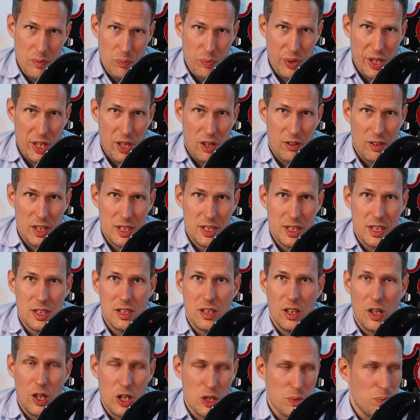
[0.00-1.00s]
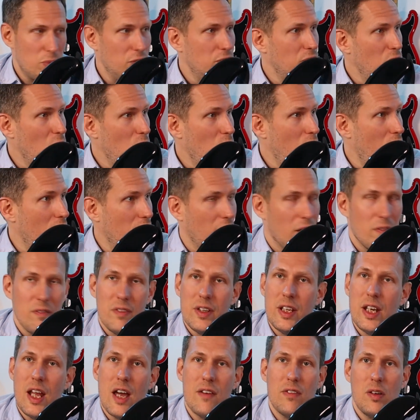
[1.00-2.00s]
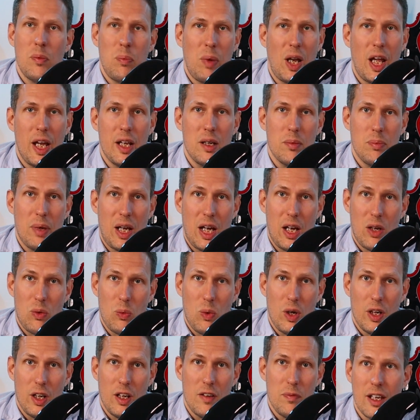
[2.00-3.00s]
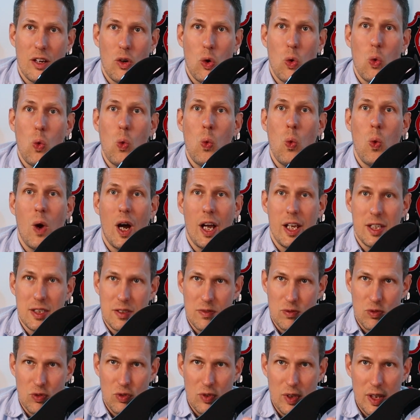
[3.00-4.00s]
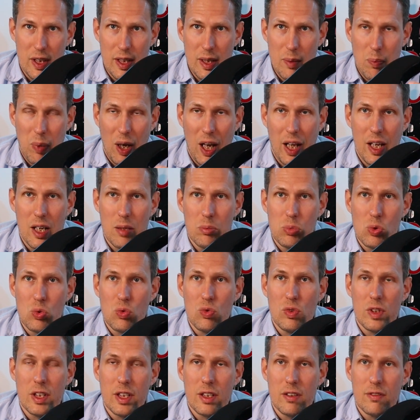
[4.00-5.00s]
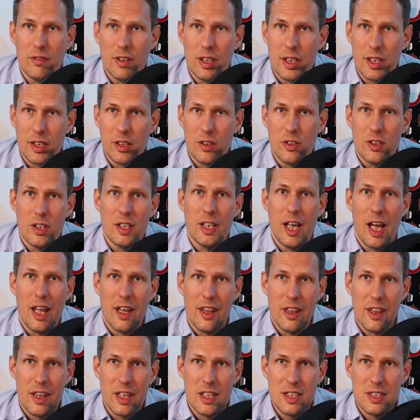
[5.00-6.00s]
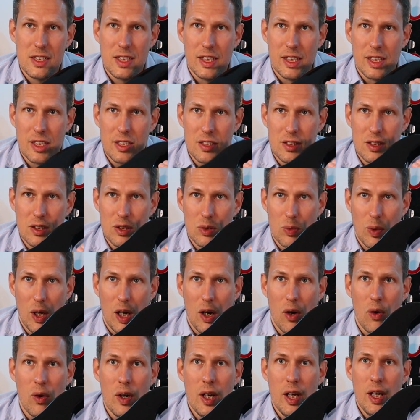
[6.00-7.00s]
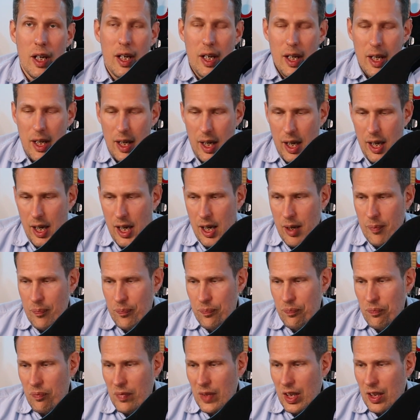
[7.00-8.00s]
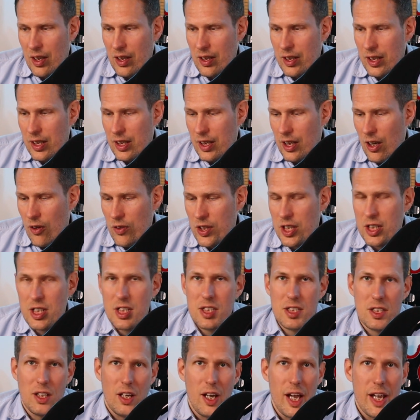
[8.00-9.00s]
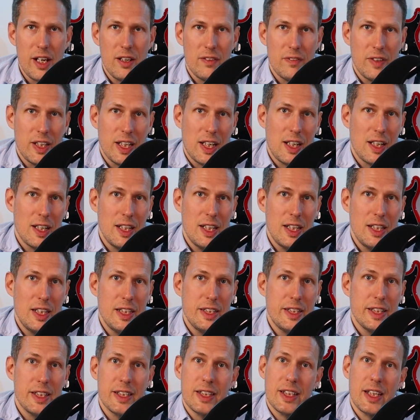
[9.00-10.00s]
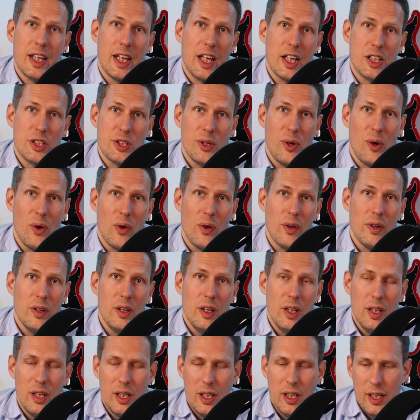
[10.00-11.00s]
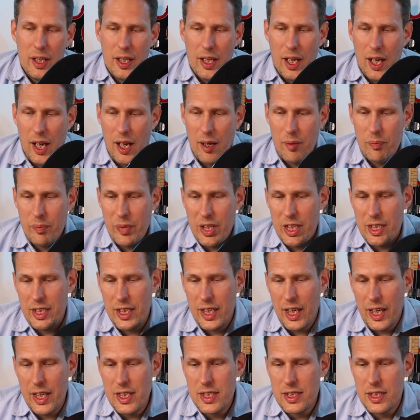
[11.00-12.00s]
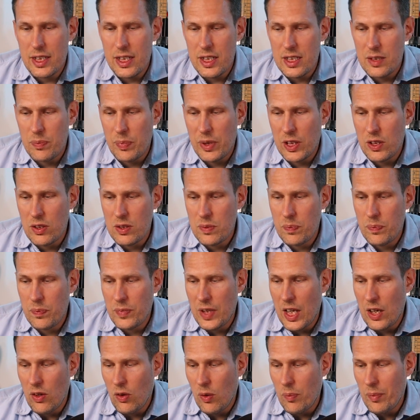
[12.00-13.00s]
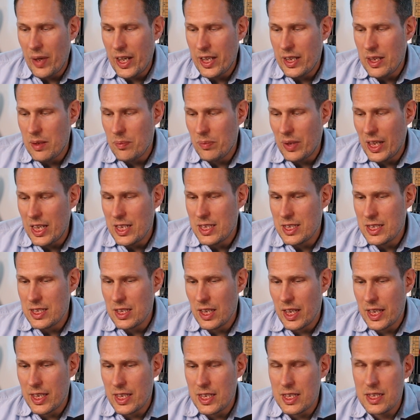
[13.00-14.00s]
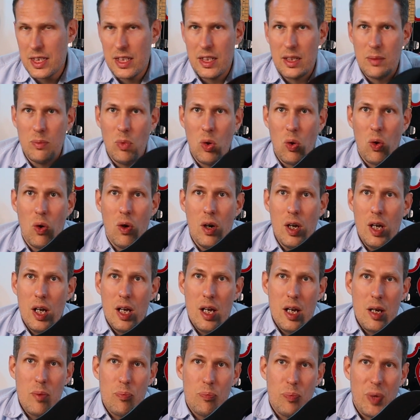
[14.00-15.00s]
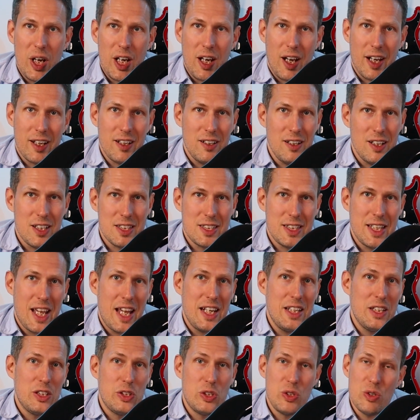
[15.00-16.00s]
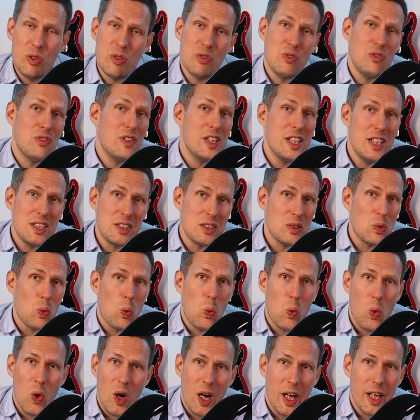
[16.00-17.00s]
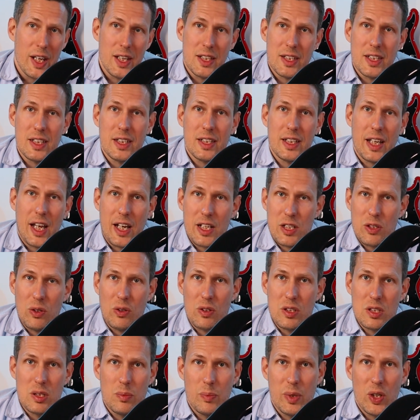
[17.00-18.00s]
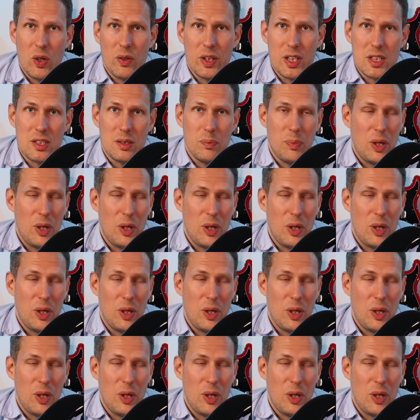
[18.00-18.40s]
PRS guitars before and I've never played a bad one. They're always really playable, really good, and this thing is as well. You know, the design of it clearly didn't catch on in the 80s because they're not making basses like this anymore, but I can't see any good reason why it didn't catch on, to be honest,